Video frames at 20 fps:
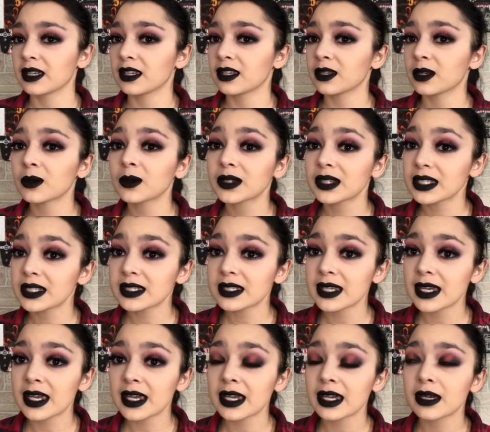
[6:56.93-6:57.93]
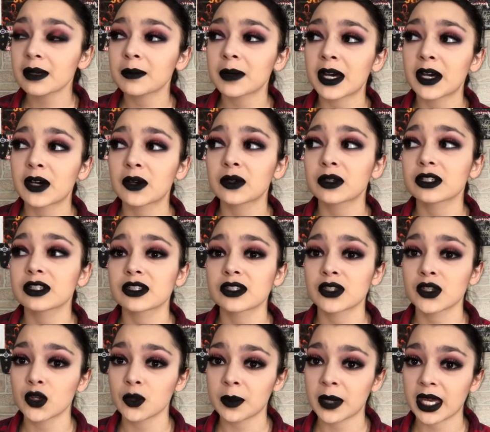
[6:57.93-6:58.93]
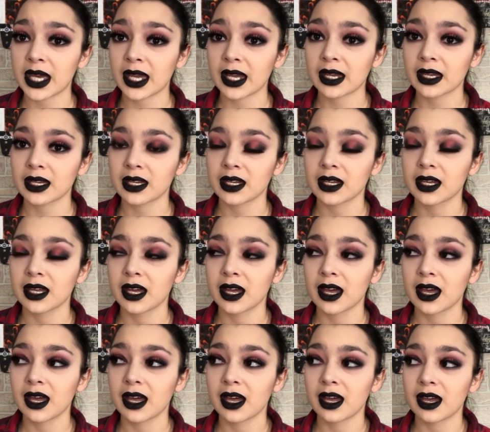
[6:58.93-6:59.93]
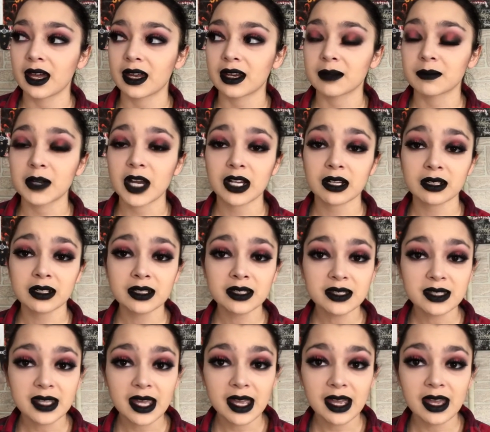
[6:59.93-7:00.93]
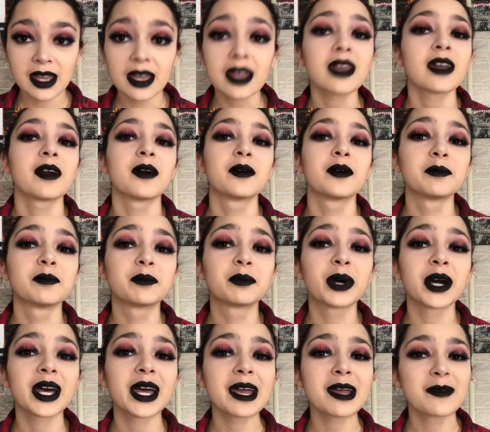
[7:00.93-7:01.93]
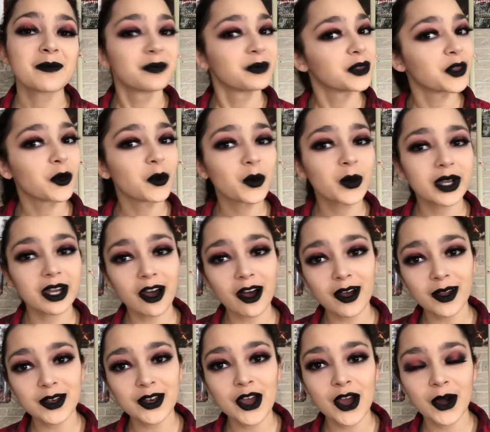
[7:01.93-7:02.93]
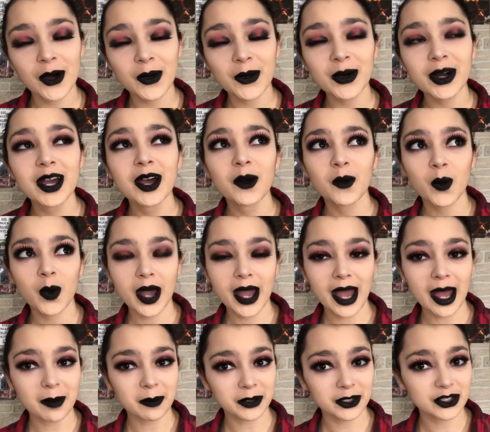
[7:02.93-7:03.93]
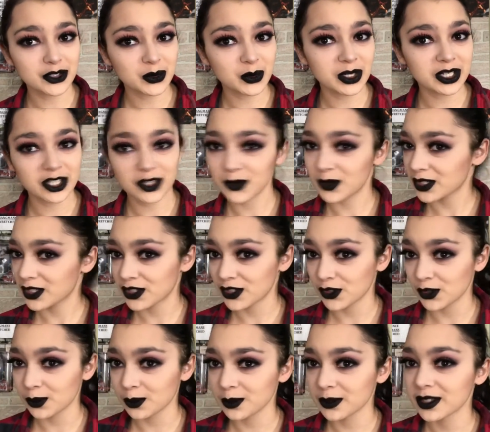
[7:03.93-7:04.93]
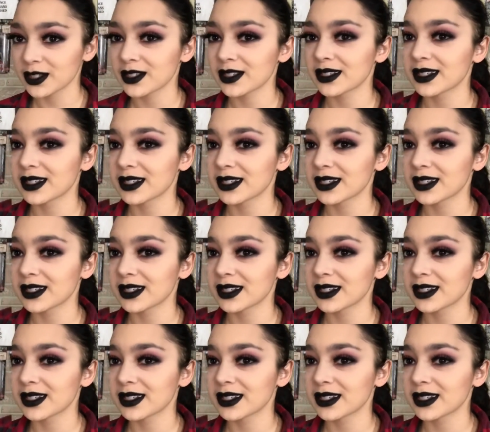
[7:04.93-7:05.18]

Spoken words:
you know what they say about assuming, and I'm not gonna say it, but we all know what happens when you assume.